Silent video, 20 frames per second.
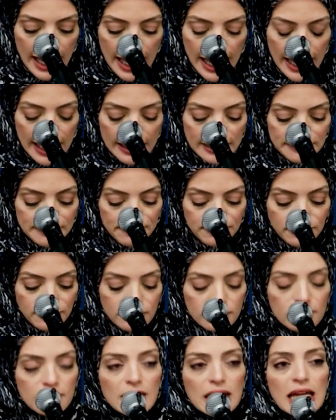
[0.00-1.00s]

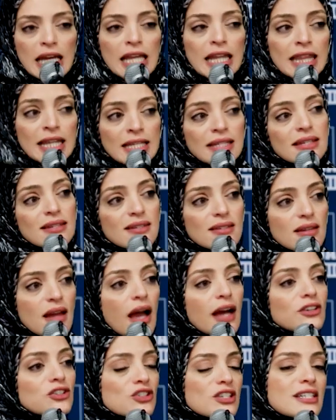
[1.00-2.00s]
And this is
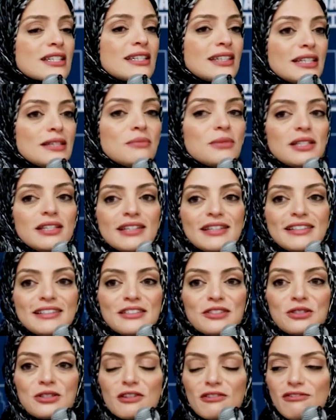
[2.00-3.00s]
not just
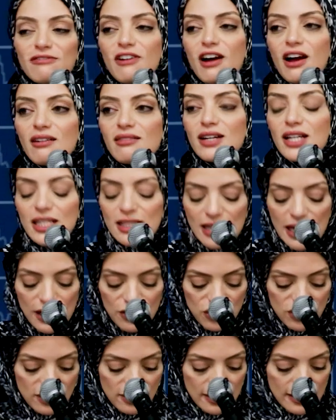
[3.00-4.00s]
limited to the far-right
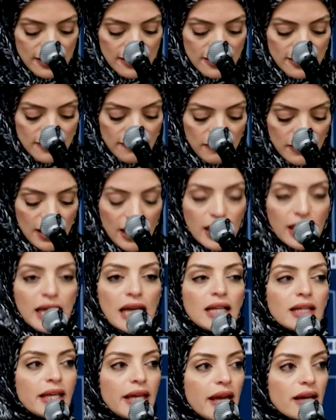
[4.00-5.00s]
nationalists.
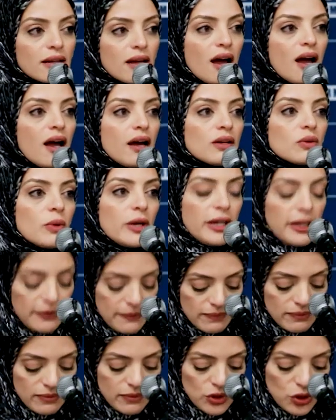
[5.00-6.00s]
Kellyanne
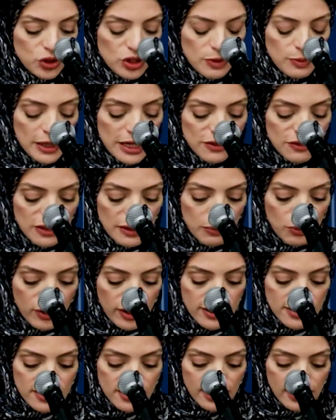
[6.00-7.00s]
Conway, who speaks for the
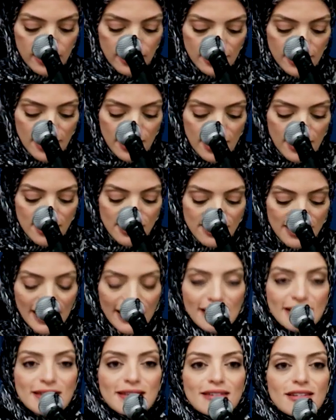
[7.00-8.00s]
president,
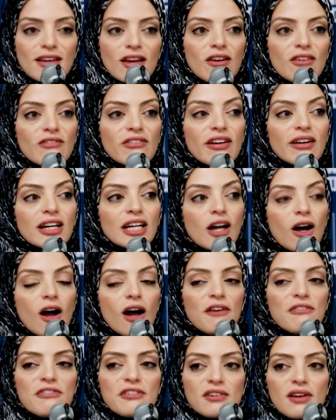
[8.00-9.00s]
says very
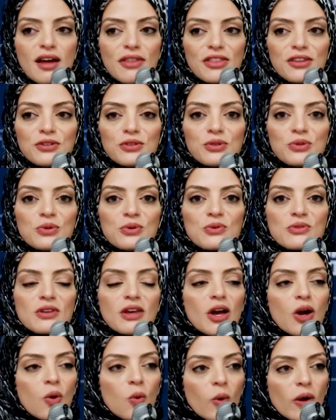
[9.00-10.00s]
often on the news,
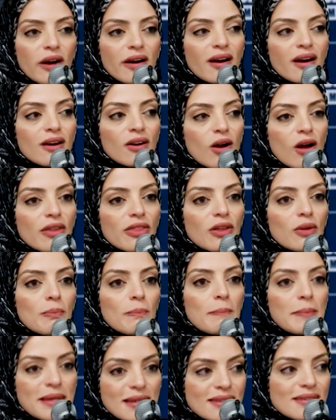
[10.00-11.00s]
where are all the
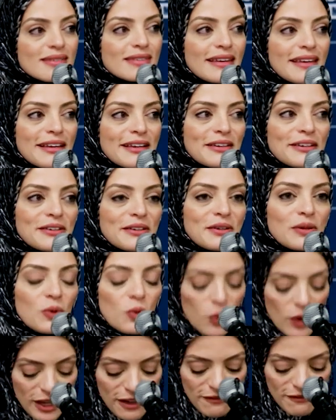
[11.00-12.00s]
missing
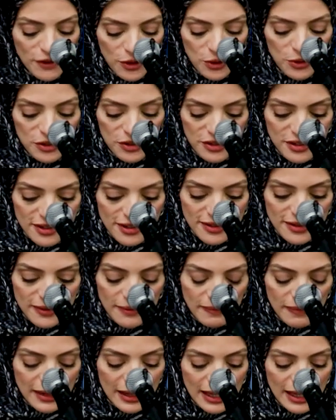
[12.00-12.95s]
white voters?